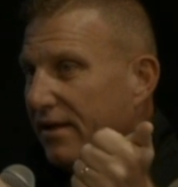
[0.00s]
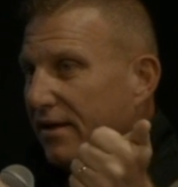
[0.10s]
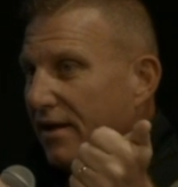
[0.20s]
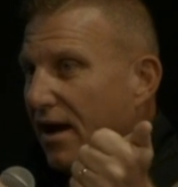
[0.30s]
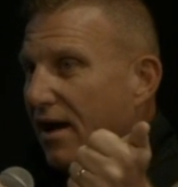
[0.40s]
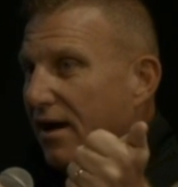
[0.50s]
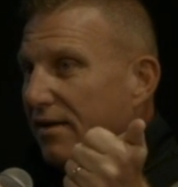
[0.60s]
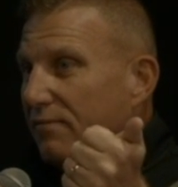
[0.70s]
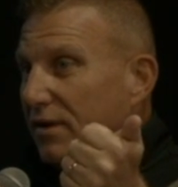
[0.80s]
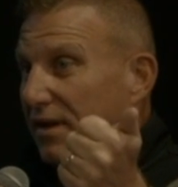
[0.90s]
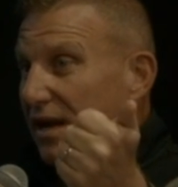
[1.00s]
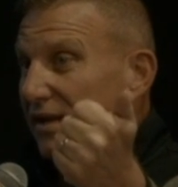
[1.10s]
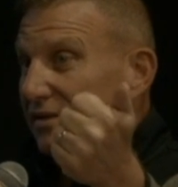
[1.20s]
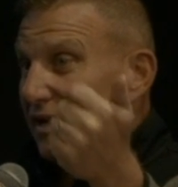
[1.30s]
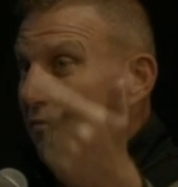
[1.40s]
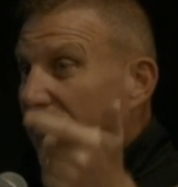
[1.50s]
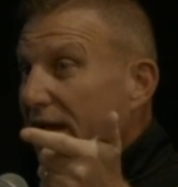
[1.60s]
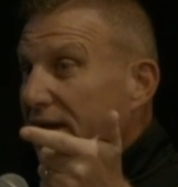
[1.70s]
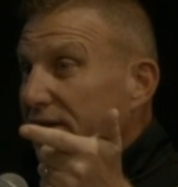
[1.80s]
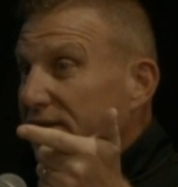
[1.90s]
God, but then I'd say pay
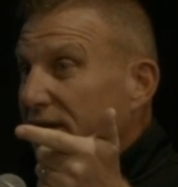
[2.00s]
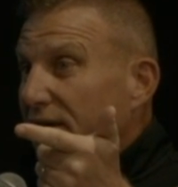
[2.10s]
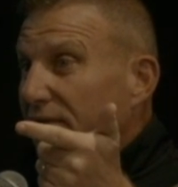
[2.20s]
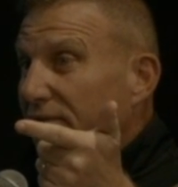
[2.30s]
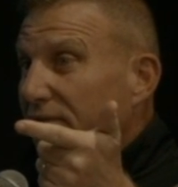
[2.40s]
yourself.